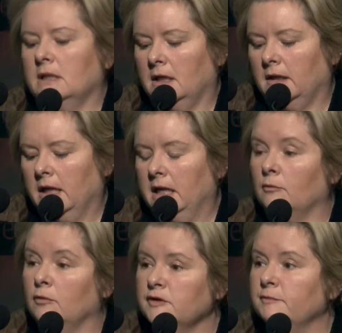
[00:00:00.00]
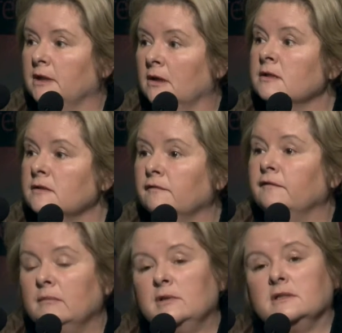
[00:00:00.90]
and it was because of
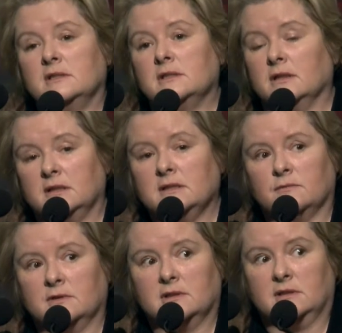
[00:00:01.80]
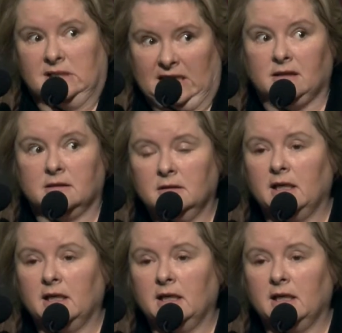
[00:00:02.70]
feminists that this was started.